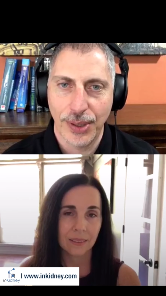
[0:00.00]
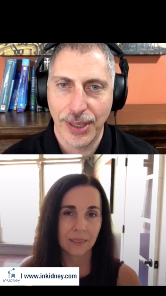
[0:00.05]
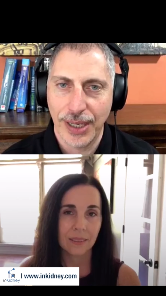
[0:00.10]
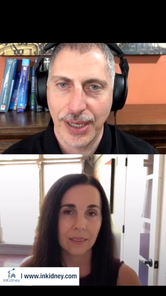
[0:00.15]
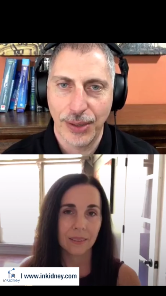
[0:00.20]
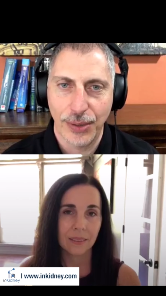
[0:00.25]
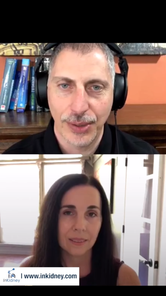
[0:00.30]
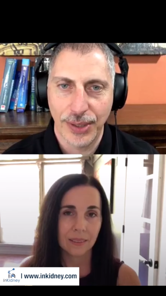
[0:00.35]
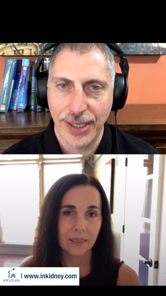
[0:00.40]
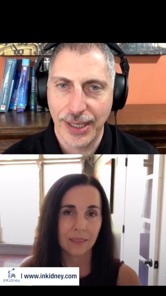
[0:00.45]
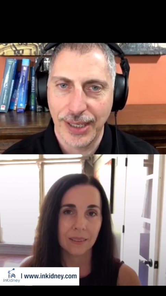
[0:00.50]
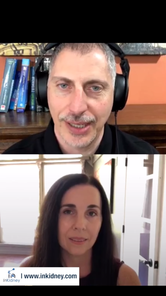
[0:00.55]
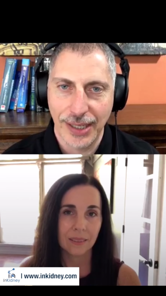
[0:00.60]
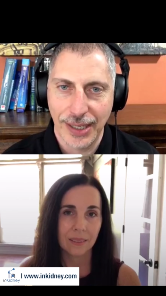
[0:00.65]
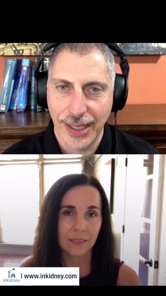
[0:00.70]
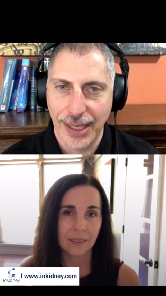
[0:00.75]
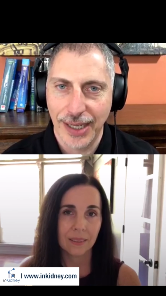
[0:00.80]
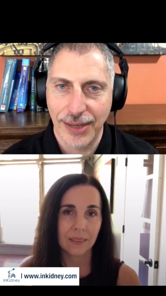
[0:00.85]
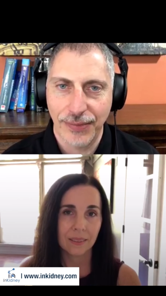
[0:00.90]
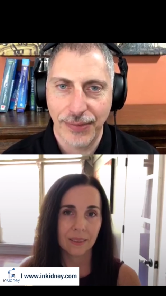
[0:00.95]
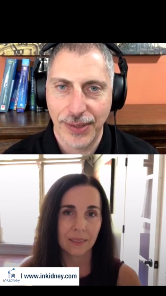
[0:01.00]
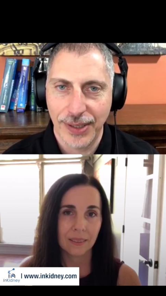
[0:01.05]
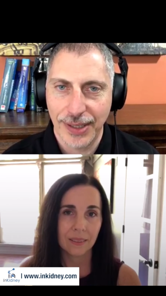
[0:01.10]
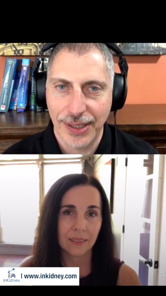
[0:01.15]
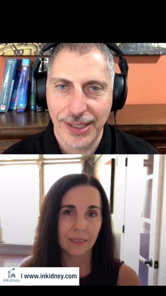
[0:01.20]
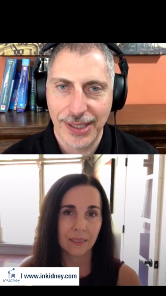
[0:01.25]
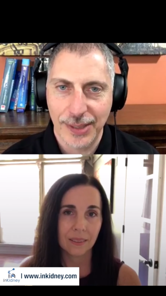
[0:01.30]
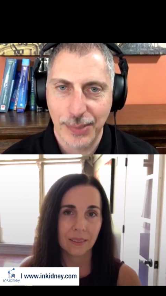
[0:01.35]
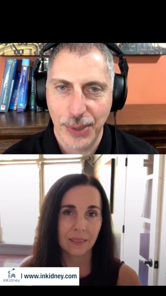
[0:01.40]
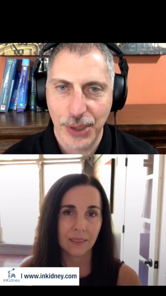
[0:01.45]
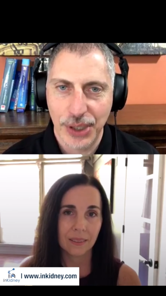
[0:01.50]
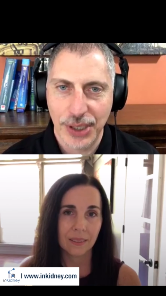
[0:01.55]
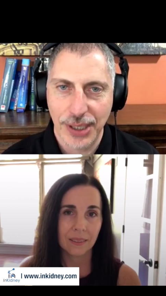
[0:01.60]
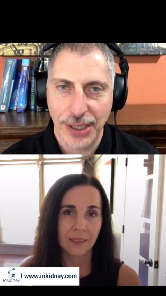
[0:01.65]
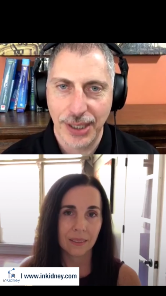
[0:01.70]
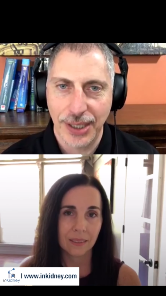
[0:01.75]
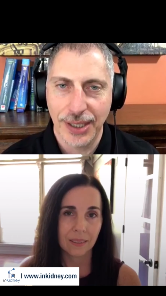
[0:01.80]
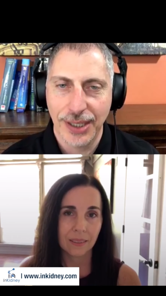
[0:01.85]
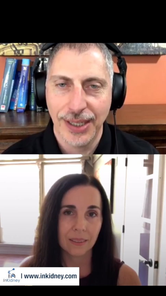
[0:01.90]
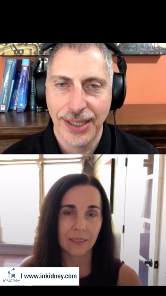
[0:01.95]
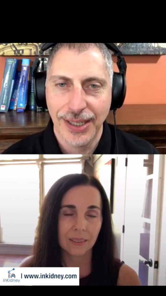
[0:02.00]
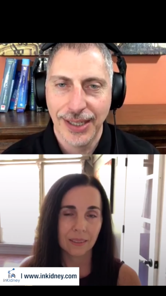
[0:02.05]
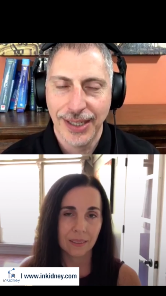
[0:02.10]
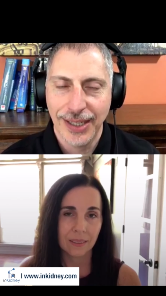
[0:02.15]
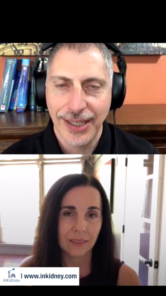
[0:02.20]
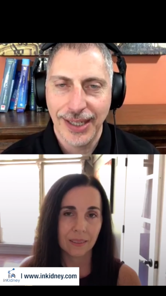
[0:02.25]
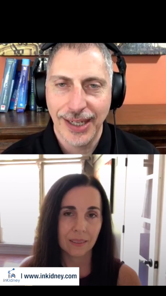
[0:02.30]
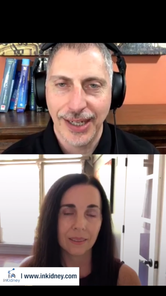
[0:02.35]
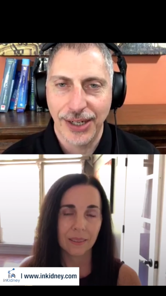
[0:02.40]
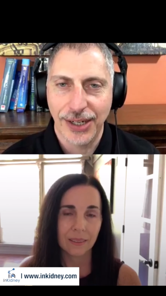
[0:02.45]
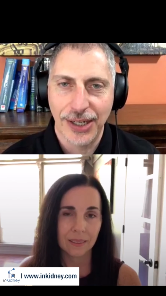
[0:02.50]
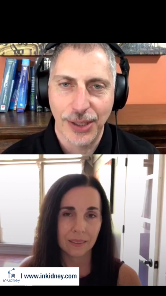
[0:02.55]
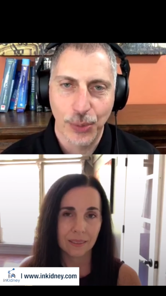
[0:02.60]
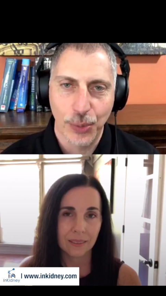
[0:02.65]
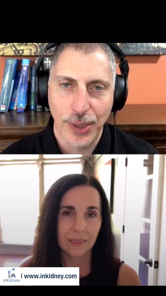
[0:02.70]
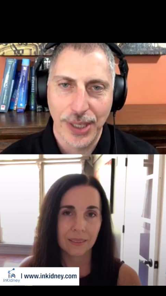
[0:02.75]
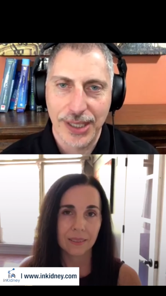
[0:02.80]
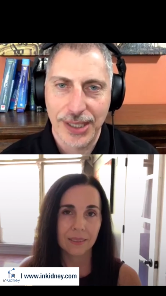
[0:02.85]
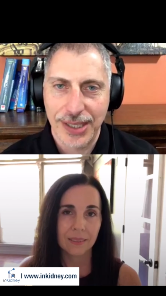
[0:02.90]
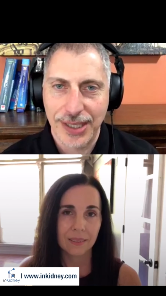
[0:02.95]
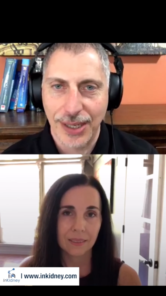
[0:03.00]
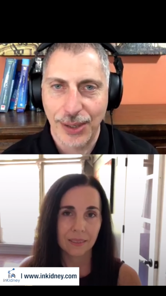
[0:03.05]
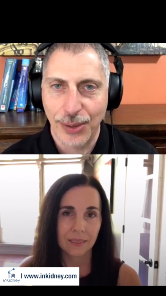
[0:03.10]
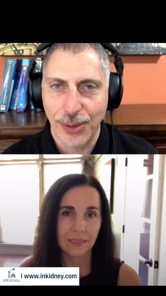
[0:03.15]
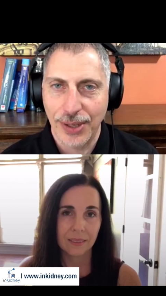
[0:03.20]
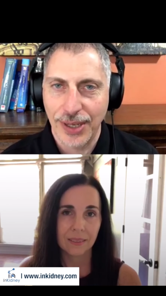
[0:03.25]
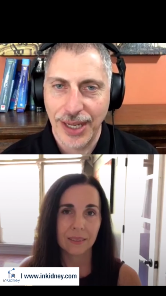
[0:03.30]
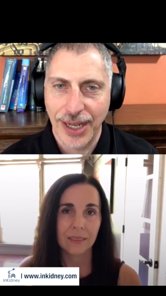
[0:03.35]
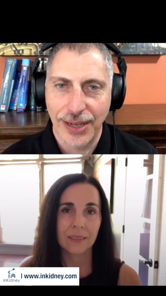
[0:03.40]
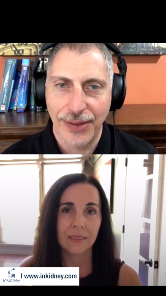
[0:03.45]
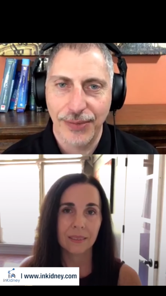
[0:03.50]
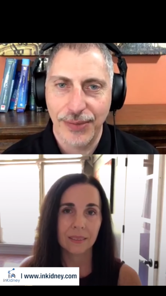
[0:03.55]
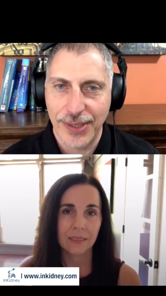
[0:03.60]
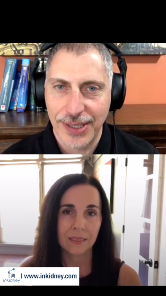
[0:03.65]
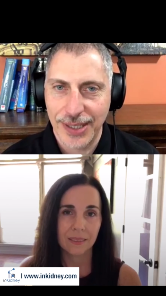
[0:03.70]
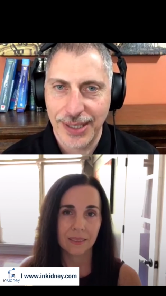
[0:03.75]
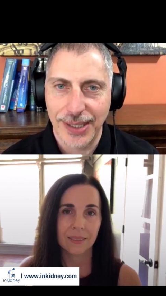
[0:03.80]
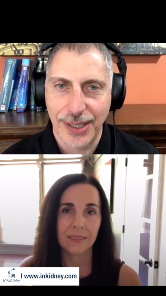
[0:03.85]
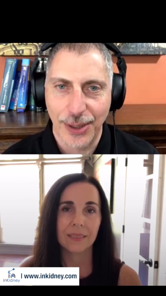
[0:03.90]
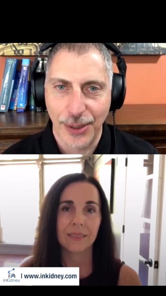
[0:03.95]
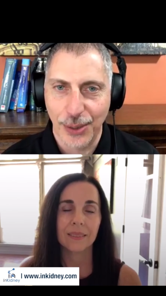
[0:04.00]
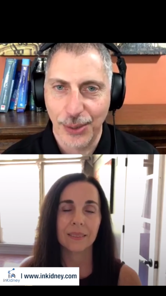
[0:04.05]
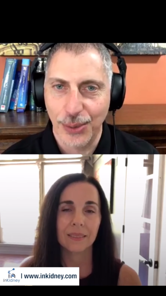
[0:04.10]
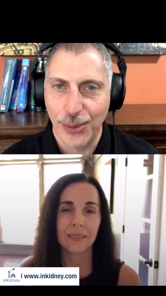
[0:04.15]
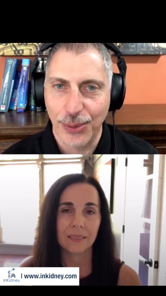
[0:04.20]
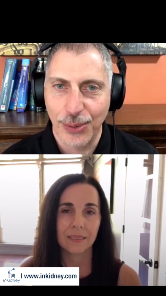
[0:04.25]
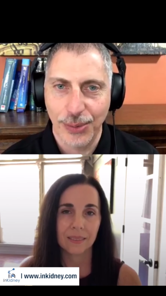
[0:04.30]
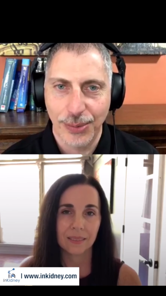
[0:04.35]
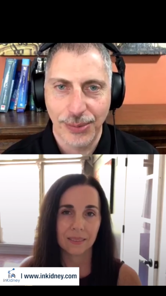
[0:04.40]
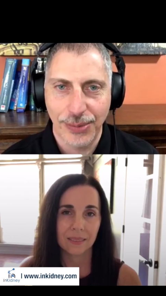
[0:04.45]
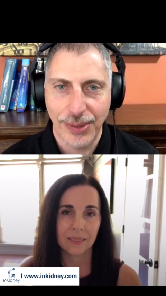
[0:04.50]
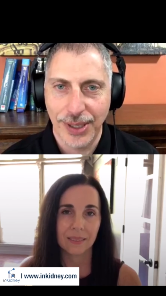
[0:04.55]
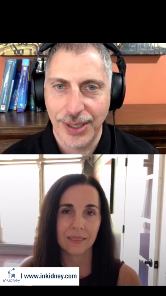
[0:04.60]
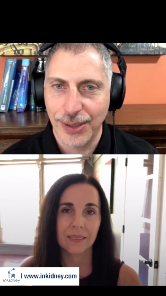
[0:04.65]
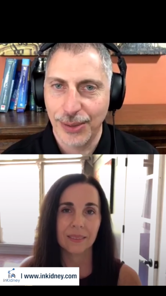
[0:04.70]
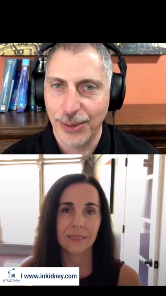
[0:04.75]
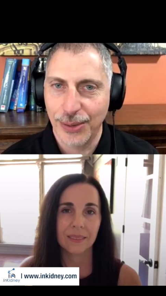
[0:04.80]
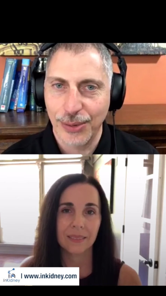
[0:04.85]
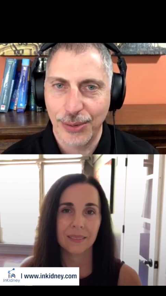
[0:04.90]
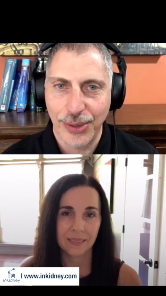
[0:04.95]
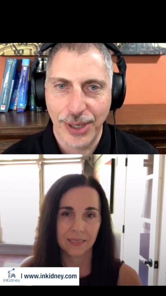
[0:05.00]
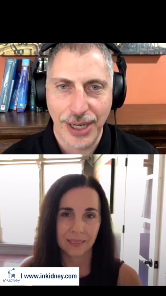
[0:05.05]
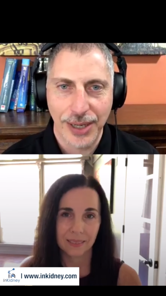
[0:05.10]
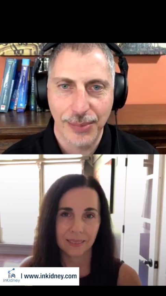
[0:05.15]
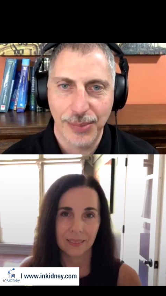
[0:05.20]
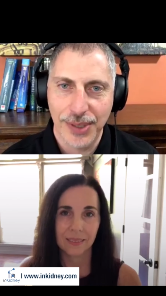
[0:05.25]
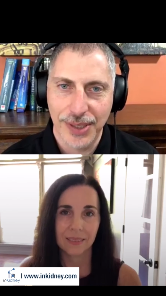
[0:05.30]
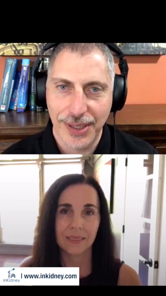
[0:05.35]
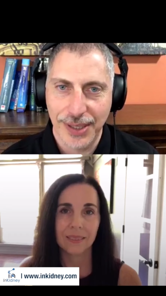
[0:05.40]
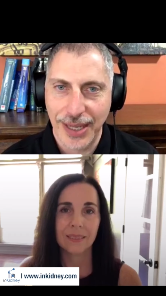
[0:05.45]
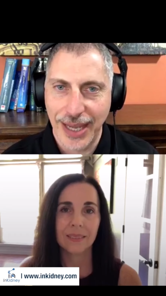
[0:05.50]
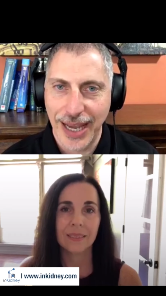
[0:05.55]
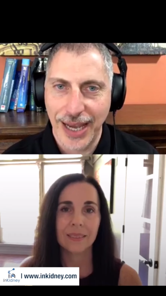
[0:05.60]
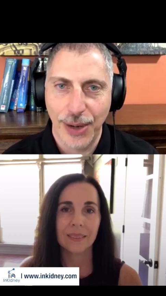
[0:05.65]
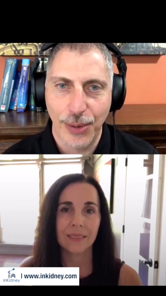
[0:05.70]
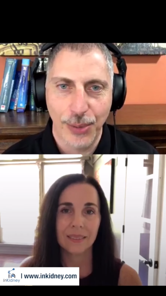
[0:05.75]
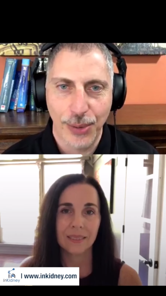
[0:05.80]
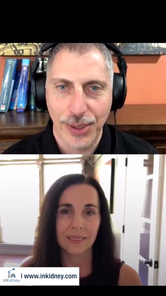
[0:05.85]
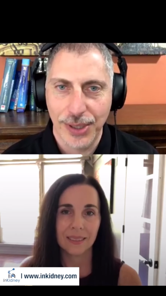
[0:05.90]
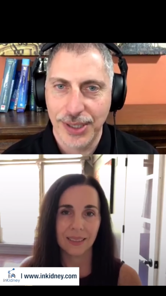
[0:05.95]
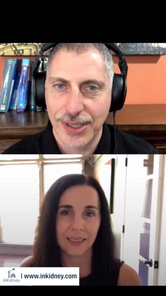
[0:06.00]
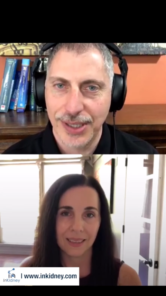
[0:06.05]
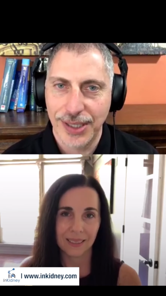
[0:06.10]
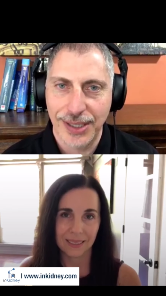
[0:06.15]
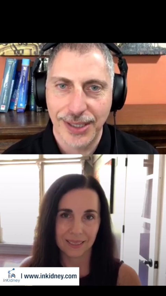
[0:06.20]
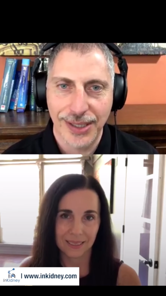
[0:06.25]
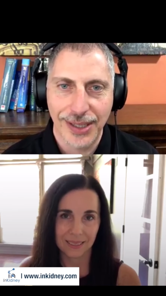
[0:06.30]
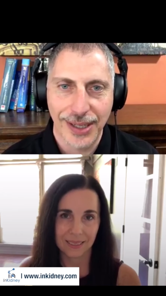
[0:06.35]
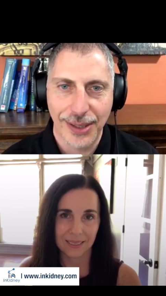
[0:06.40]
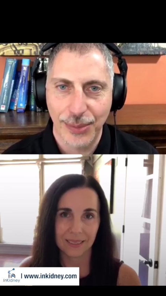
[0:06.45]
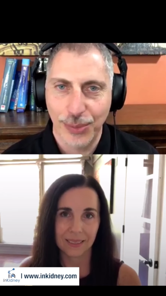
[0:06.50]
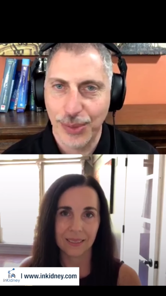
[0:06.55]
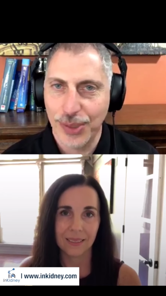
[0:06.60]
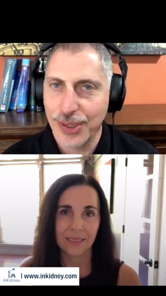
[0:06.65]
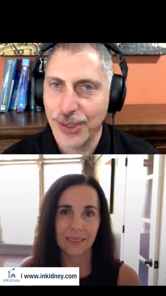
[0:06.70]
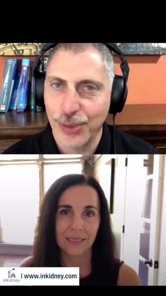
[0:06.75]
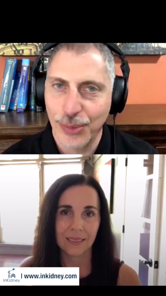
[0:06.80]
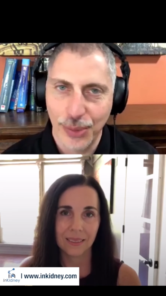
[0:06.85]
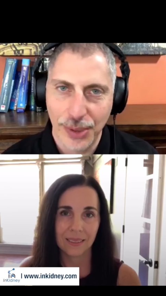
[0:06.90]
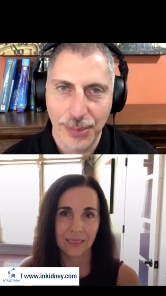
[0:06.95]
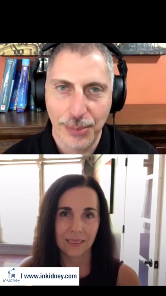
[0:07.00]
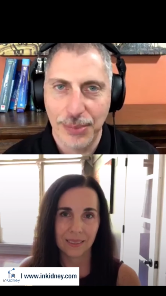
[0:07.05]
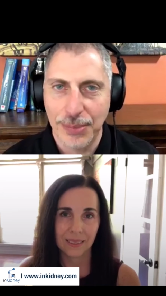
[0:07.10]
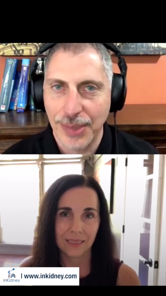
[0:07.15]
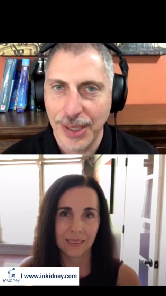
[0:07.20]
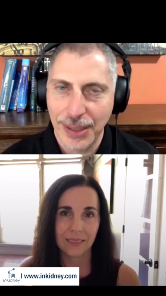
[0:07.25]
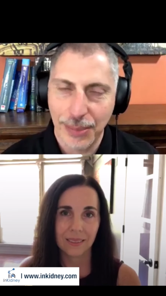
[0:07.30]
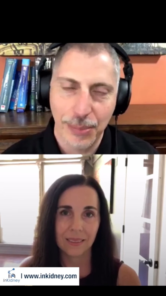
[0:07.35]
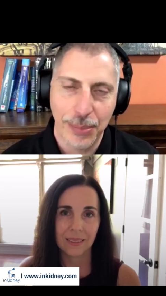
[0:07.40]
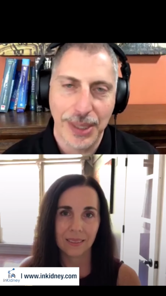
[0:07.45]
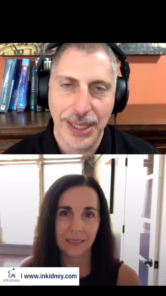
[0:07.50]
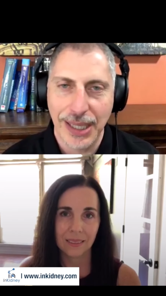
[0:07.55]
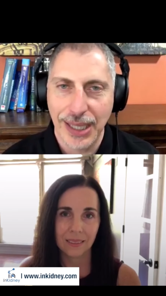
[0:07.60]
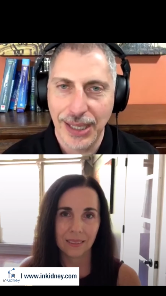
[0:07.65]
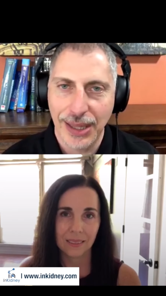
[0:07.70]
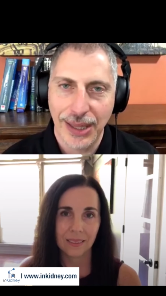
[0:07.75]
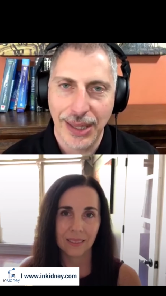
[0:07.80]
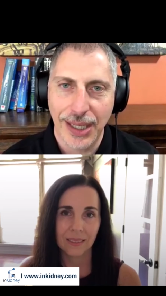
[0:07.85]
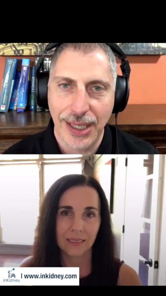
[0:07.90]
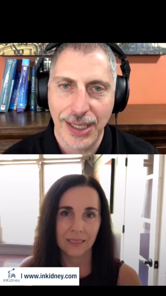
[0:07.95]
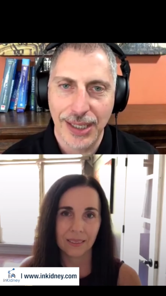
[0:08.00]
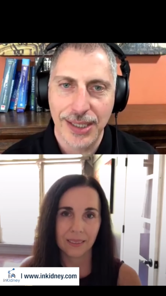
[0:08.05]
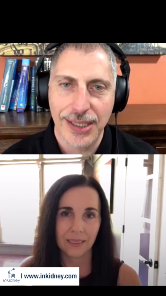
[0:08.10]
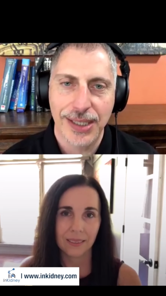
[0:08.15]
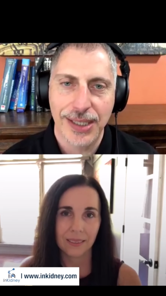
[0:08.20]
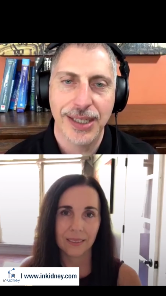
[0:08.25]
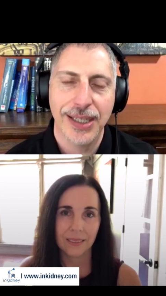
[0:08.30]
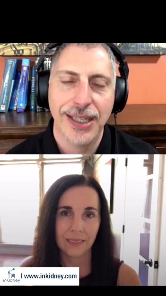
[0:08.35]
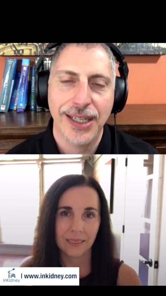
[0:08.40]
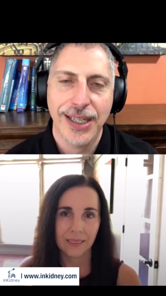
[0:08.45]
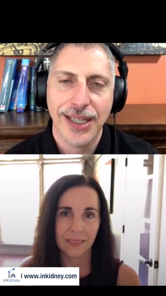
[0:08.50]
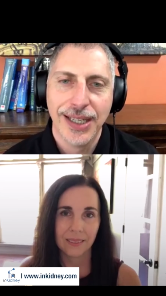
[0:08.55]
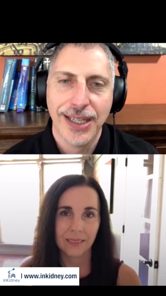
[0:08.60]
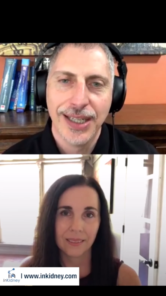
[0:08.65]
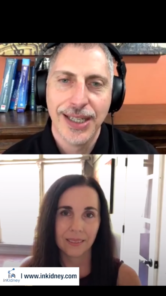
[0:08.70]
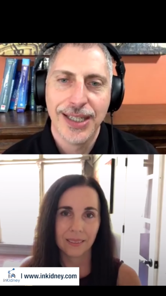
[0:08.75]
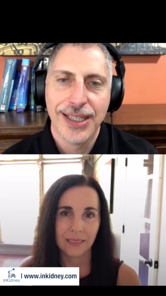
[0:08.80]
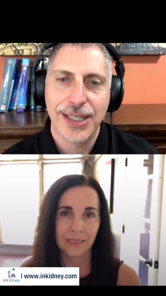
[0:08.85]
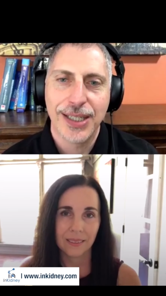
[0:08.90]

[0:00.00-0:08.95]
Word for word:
Speaker 1: go through in our daily life and especially here in the West, our life is so, you know, crammed in hours yes. and, and we're doing a million things.